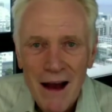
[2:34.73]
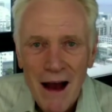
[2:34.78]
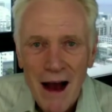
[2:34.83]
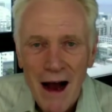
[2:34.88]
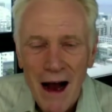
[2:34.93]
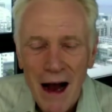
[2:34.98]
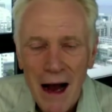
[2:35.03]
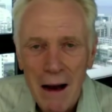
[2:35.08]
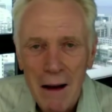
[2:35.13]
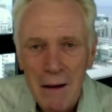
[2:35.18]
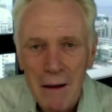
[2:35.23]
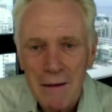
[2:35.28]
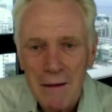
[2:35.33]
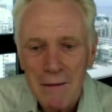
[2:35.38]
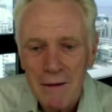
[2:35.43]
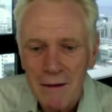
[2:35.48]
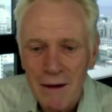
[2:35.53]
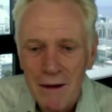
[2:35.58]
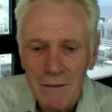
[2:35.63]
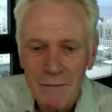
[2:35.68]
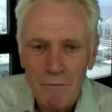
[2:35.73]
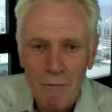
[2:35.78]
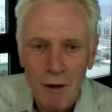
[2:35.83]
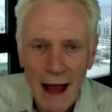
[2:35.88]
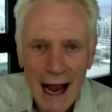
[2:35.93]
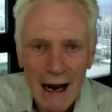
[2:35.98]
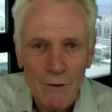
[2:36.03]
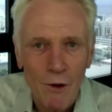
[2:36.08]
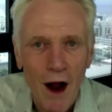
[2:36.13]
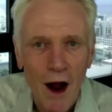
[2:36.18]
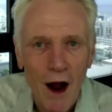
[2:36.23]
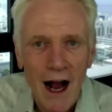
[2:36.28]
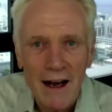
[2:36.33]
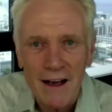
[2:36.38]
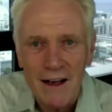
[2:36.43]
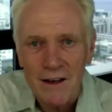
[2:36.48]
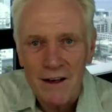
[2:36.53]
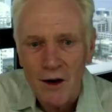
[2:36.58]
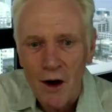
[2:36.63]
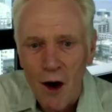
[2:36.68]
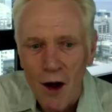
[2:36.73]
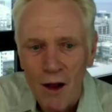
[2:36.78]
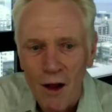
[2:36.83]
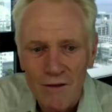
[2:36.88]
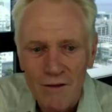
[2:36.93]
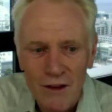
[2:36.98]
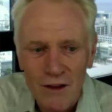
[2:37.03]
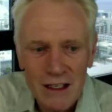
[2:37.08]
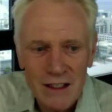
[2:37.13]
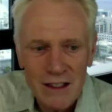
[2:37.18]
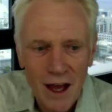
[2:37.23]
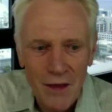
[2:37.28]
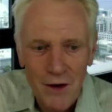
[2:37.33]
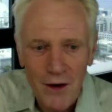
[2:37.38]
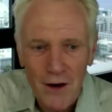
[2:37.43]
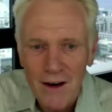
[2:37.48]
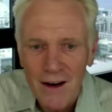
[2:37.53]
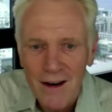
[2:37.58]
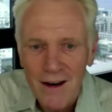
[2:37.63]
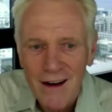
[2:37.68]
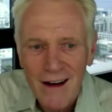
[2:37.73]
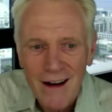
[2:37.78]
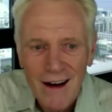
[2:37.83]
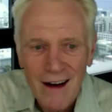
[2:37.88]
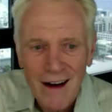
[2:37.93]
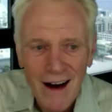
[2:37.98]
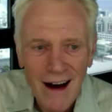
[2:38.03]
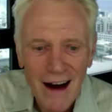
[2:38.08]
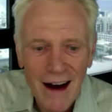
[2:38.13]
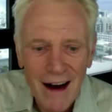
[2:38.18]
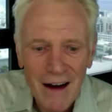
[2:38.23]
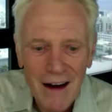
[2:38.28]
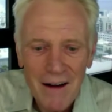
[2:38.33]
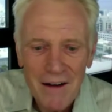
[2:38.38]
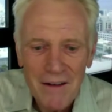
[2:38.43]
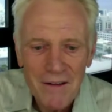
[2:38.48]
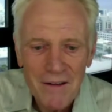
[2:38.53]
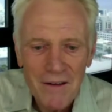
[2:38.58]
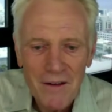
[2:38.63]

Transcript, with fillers: uh, BlackRock and all of these other uh,